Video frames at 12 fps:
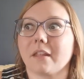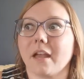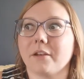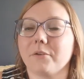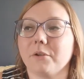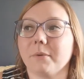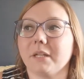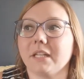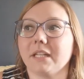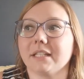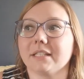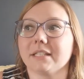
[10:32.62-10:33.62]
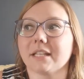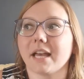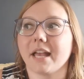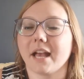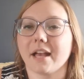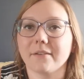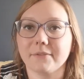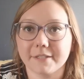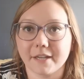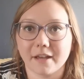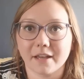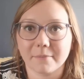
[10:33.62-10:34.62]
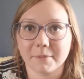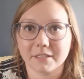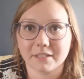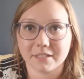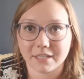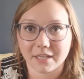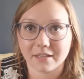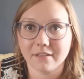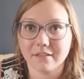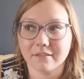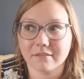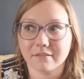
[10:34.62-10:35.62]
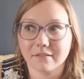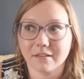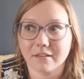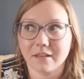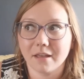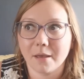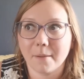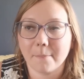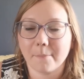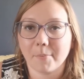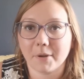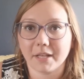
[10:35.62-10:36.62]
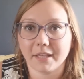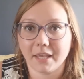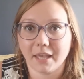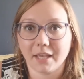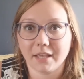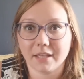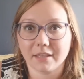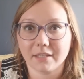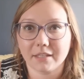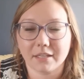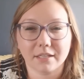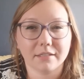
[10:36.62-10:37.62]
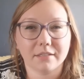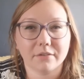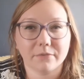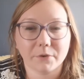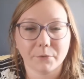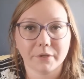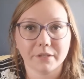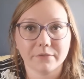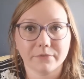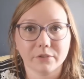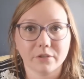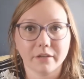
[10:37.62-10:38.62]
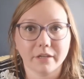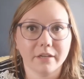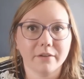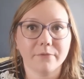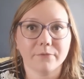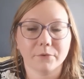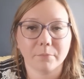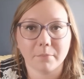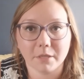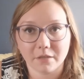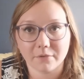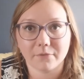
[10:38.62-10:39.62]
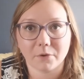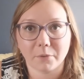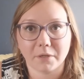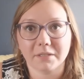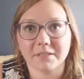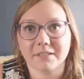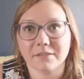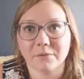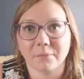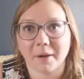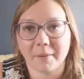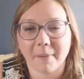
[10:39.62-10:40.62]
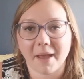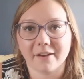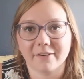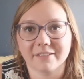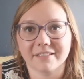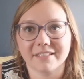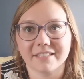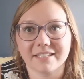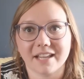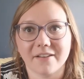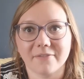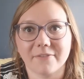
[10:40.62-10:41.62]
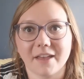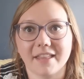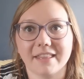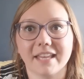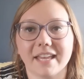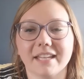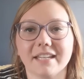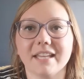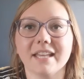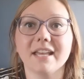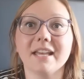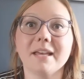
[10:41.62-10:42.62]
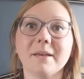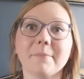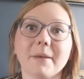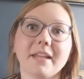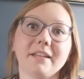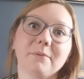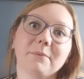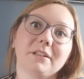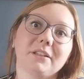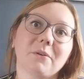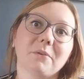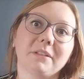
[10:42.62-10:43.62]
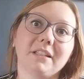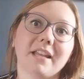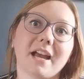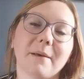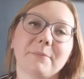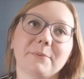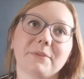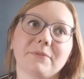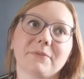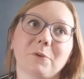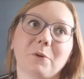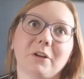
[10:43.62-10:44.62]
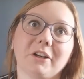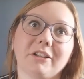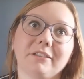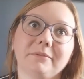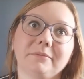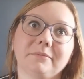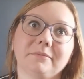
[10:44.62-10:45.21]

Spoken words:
I don't know what it is. I have time in the day, but I can't get the kids to focus for long enough for me to focus to write patterns and stuff. And then Penny really only naps for